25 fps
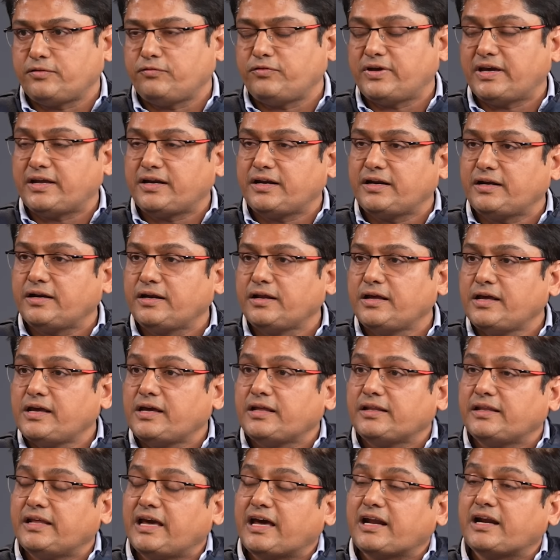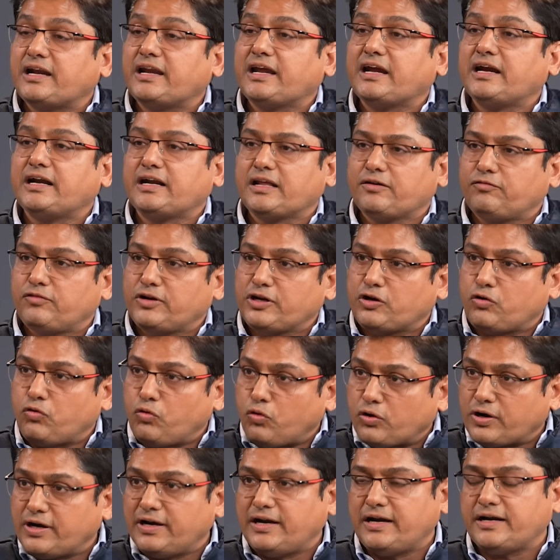wherein they are negatively
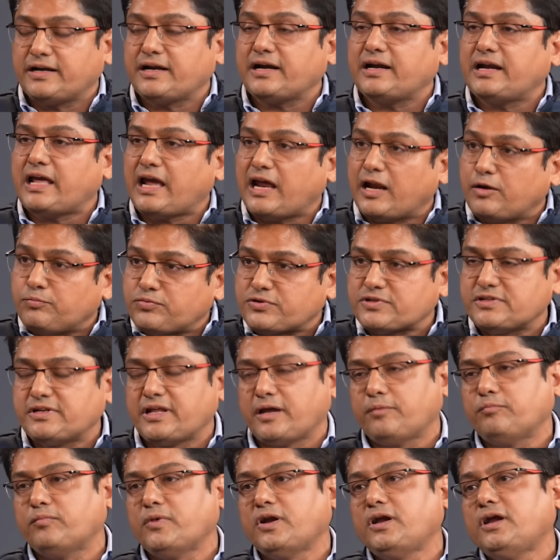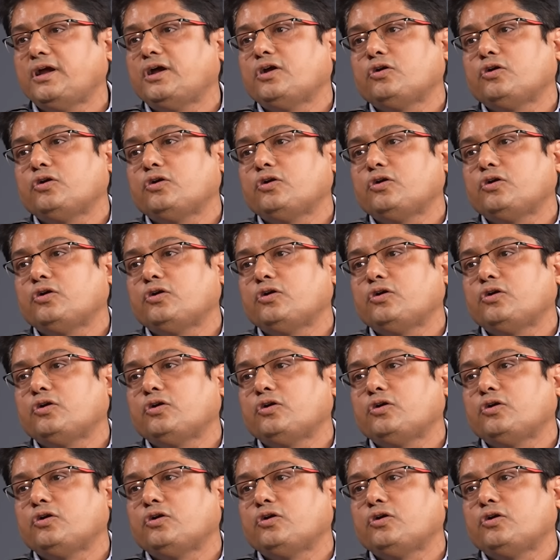correlated helps them